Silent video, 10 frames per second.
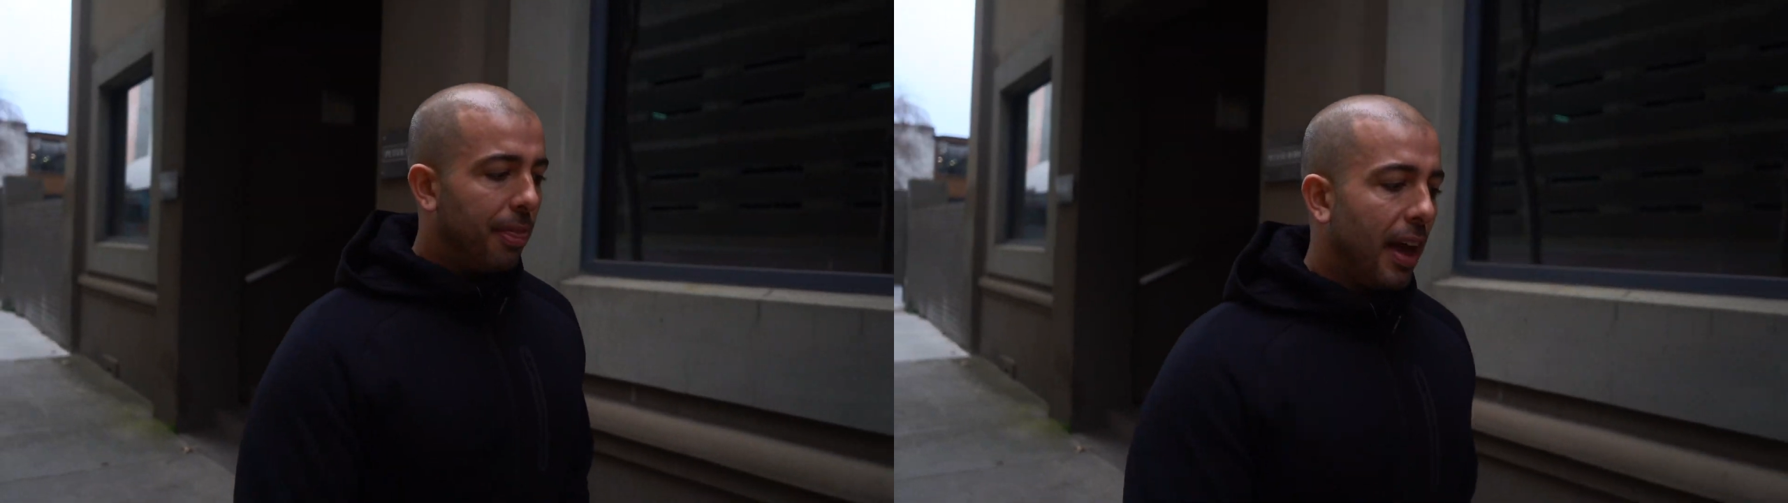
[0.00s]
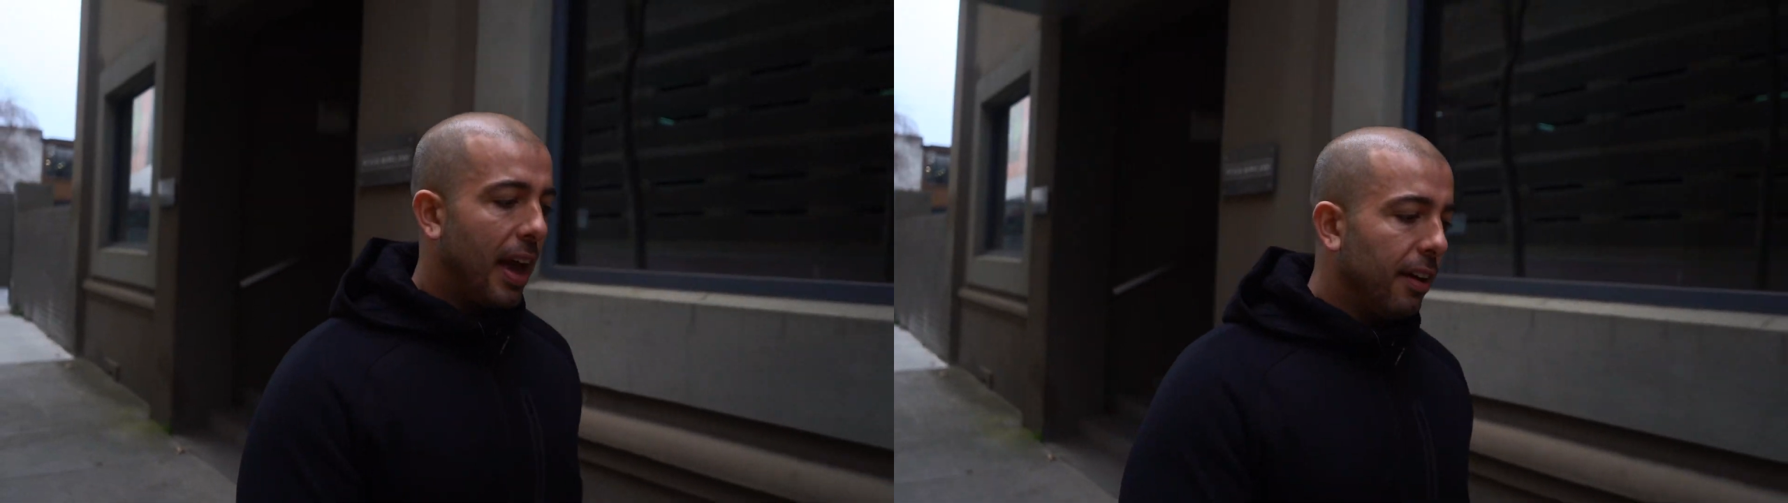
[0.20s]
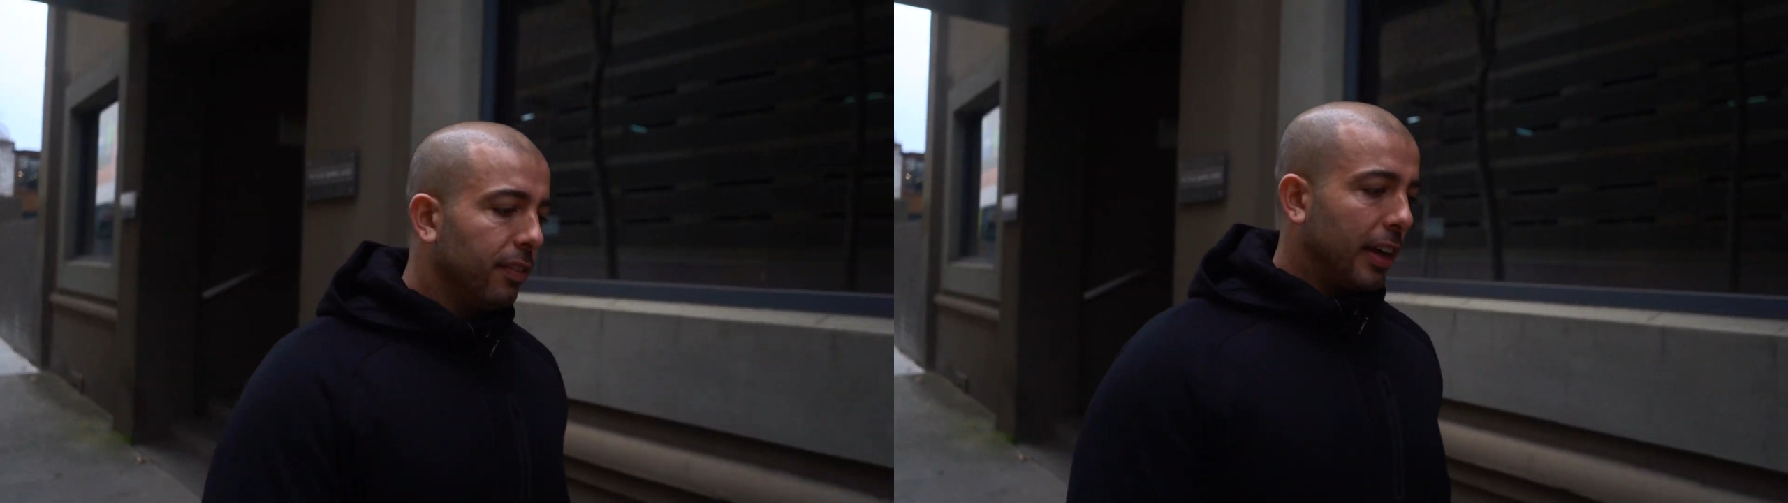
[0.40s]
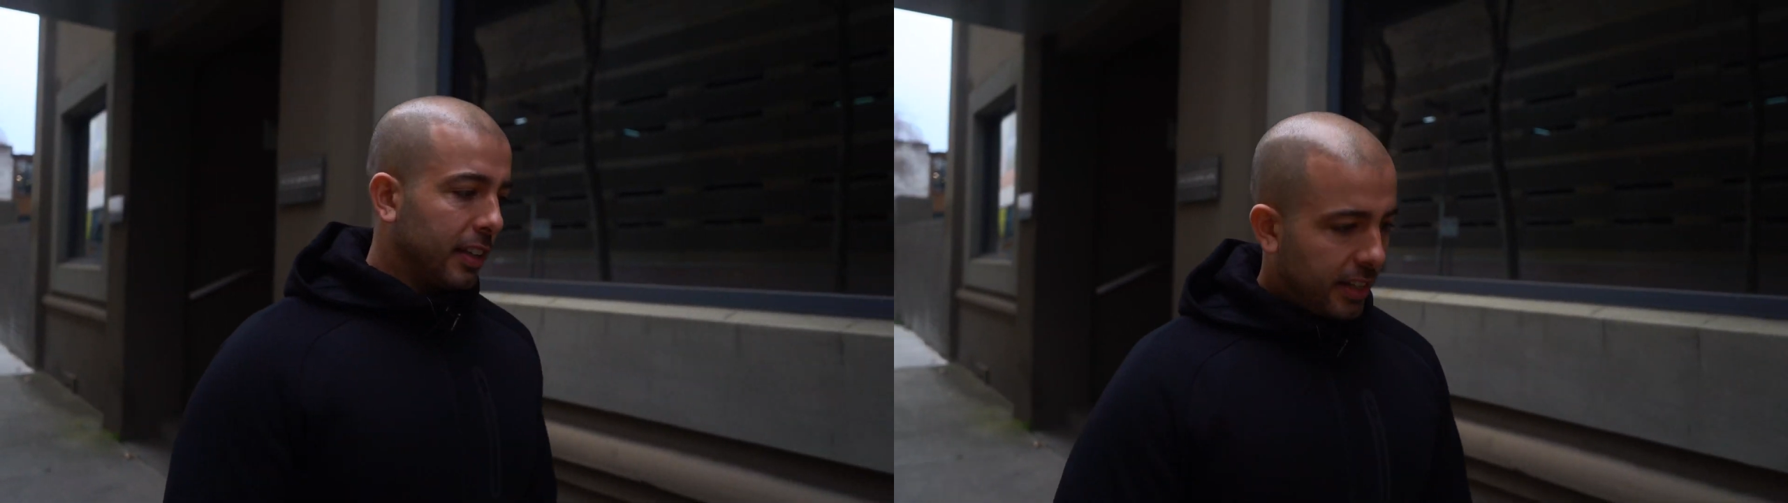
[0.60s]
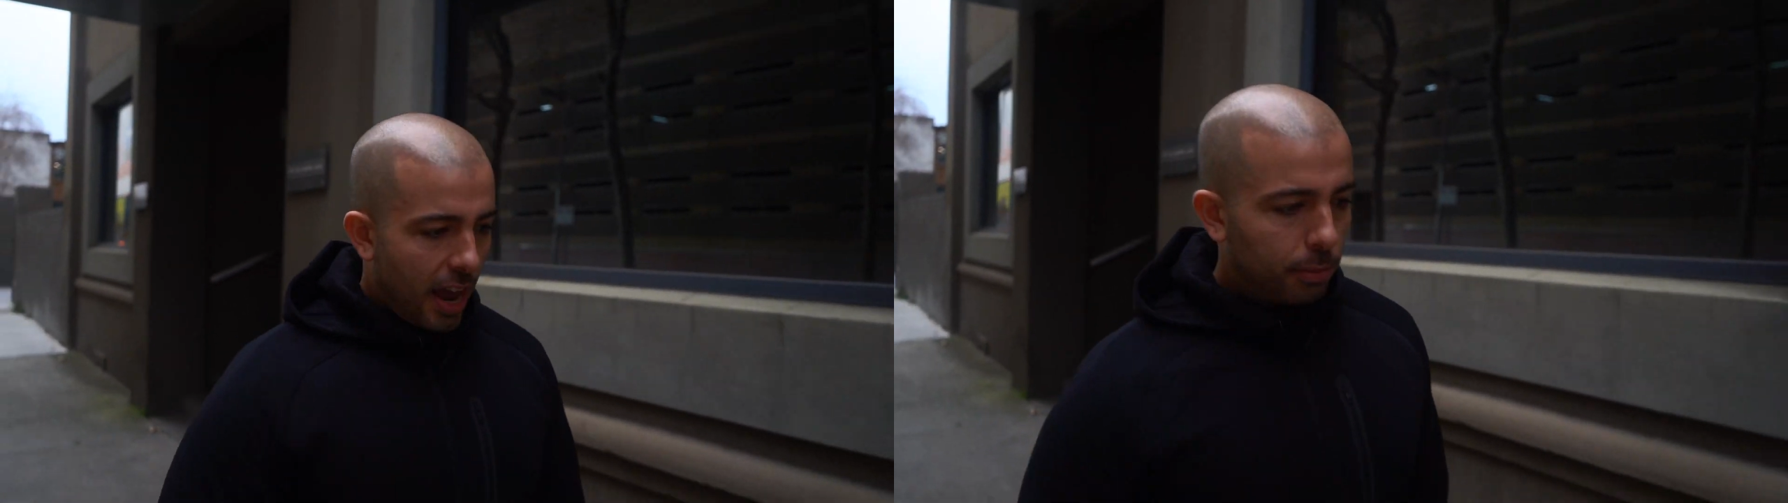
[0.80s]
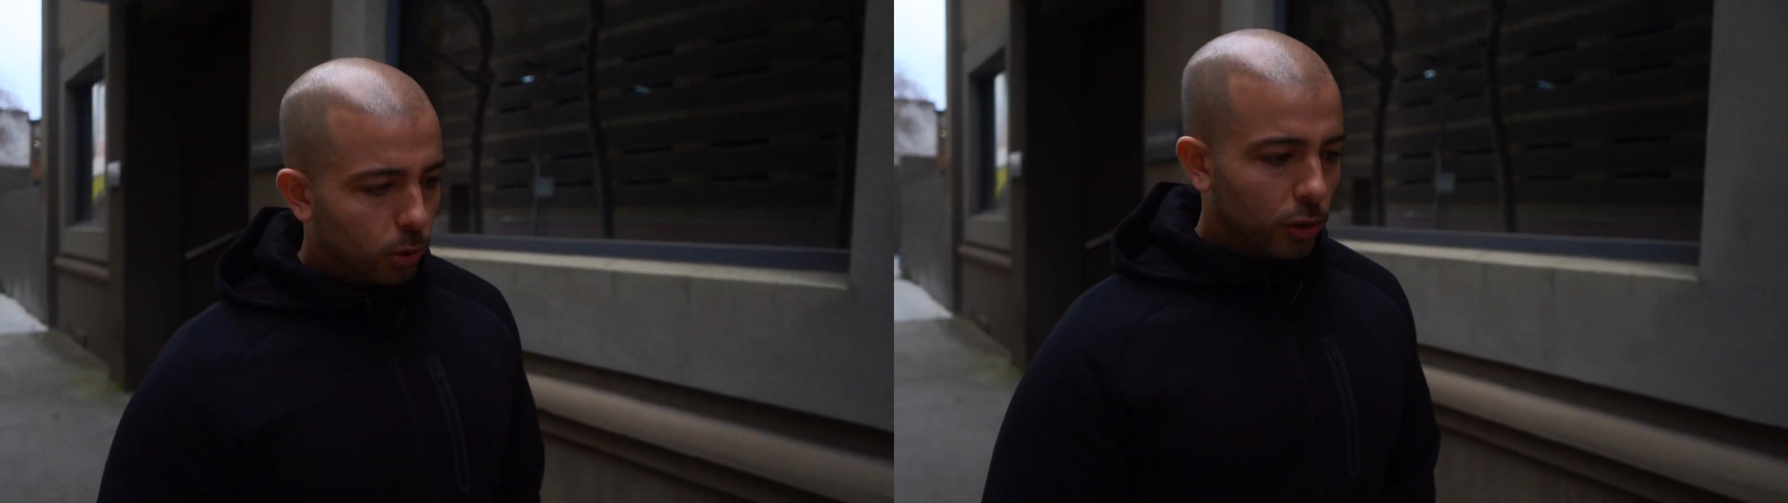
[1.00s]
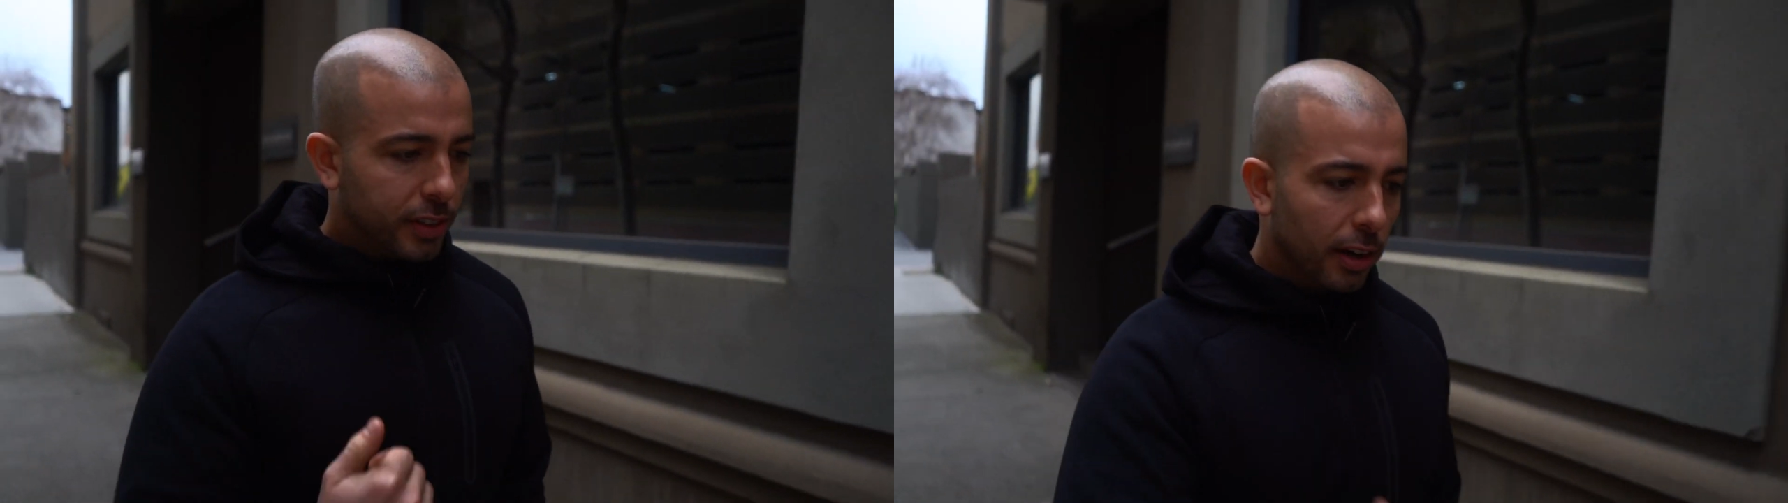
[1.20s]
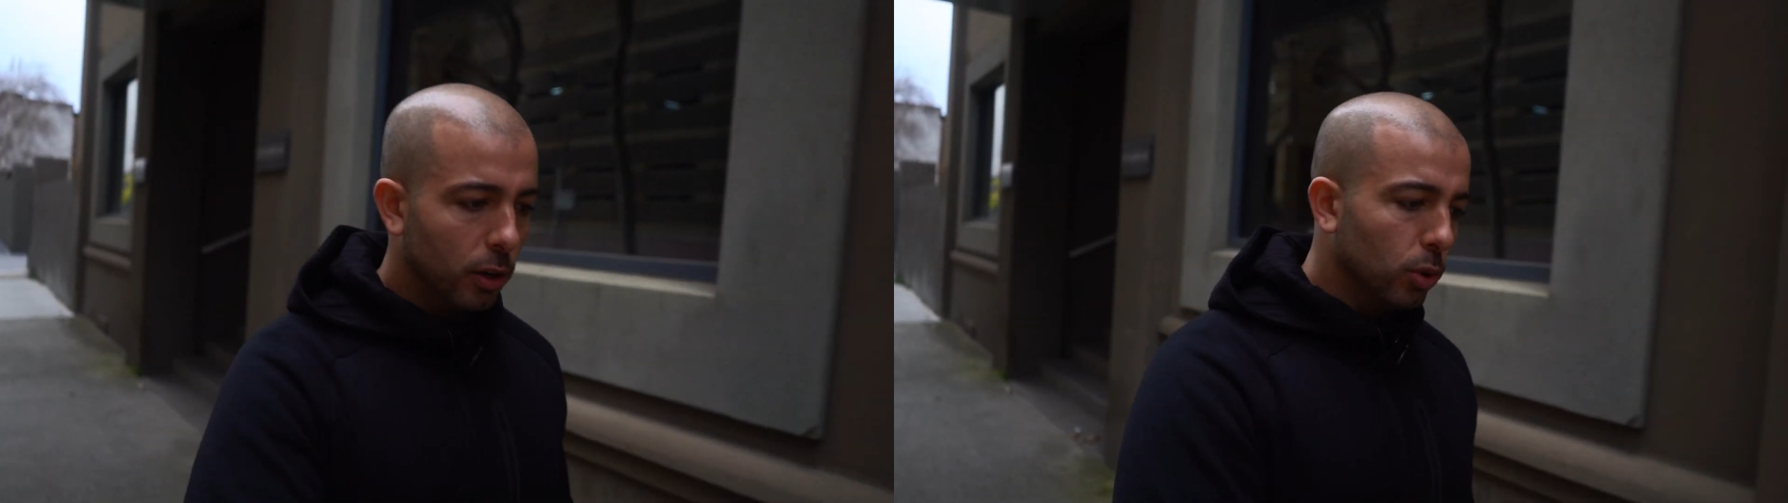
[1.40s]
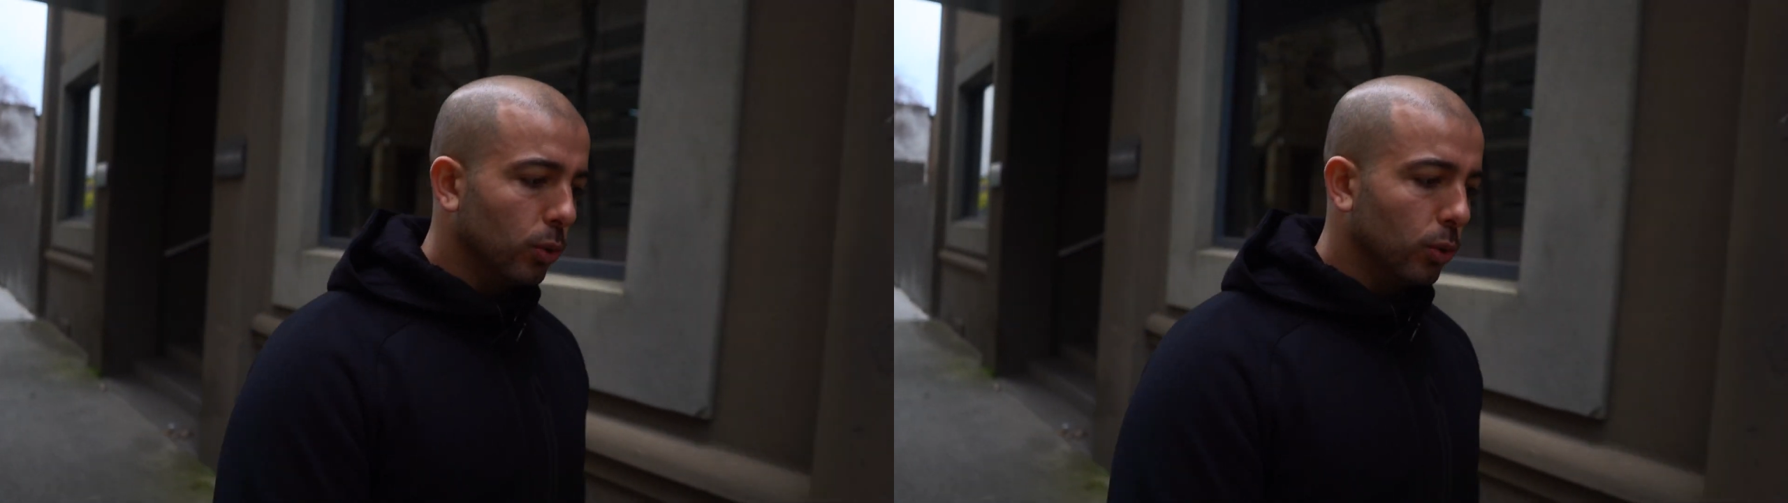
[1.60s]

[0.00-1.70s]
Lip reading: they have a terrible